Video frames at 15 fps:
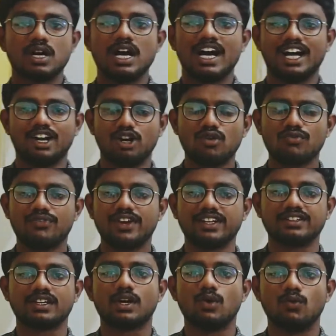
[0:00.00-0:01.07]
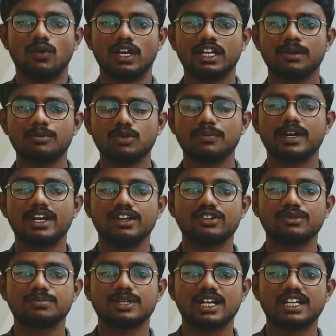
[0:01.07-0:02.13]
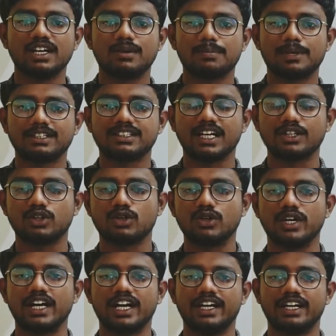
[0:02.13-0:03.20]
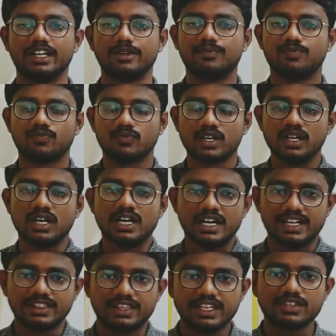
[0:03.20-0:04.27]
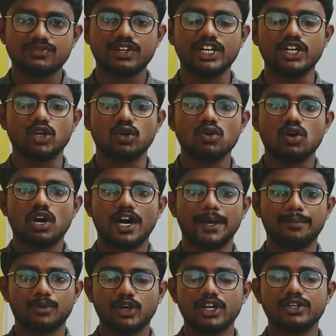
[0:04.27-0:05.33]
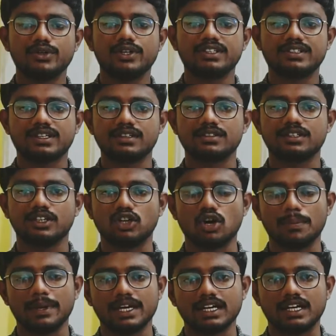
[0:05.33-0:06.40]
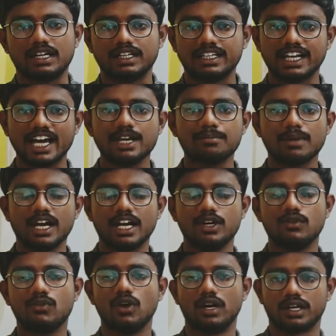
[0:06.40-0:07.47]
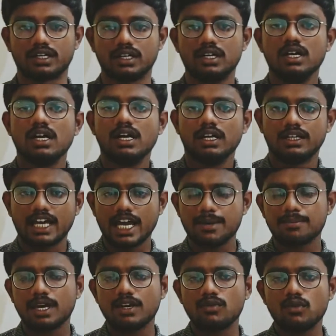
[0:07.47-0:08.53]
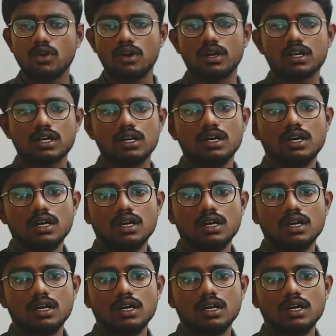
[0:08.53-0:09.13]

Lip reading: Hello friends, welcome to my YouTube channel Prasad Gunaganti. In this video, I am going to discuss the topic time and work. Time and work